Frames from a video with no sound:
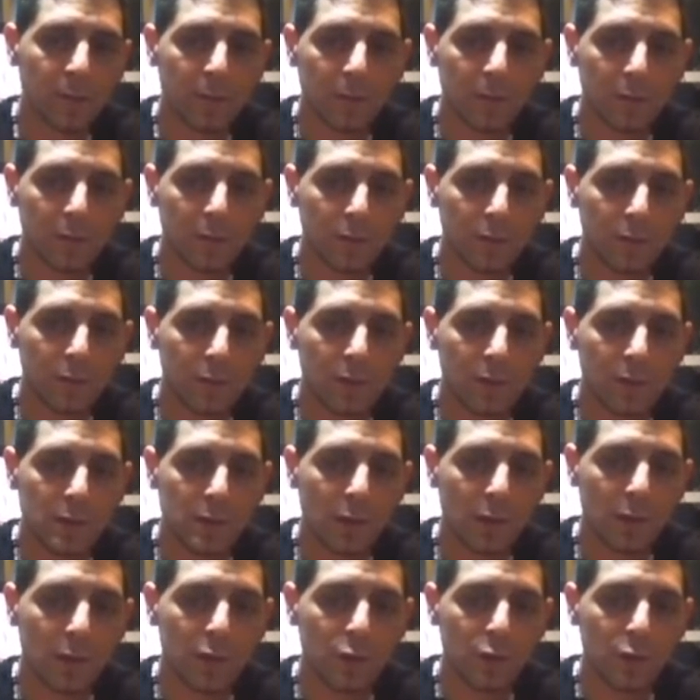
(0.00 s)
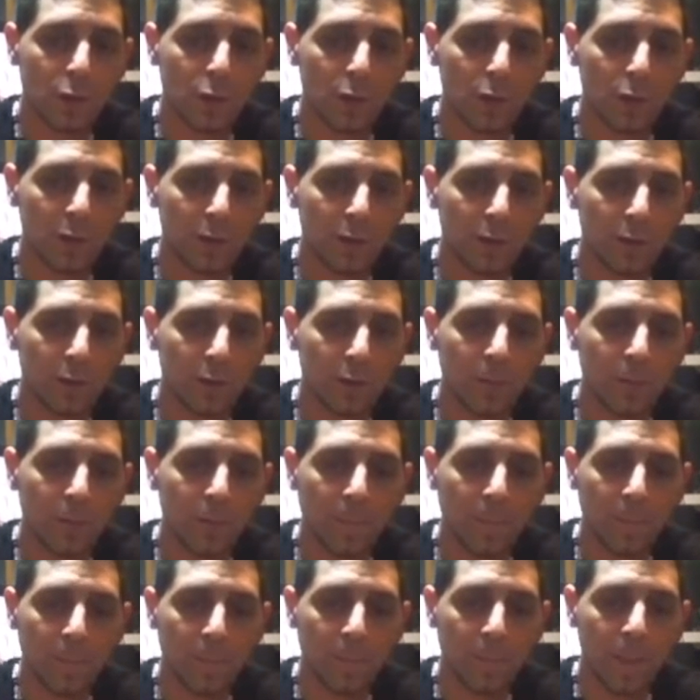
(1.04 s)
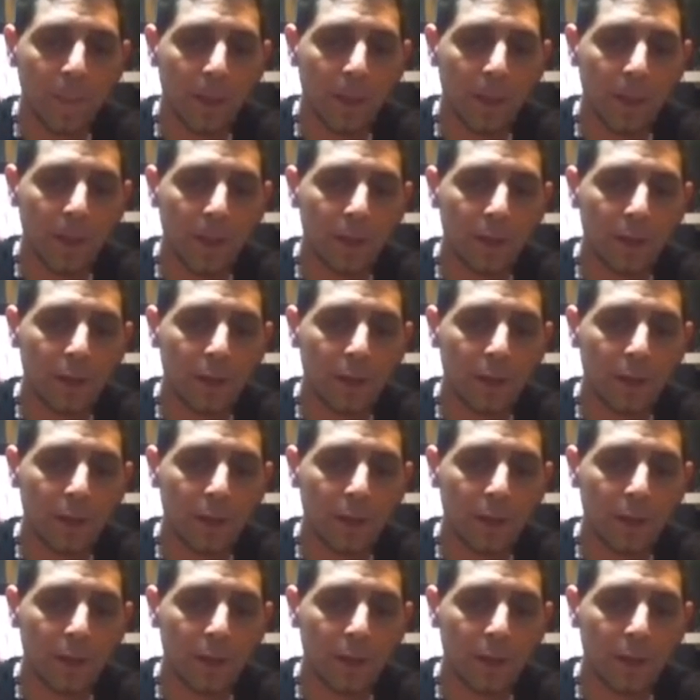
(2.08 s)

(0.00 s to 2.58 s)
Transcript: Treat this all as one and deal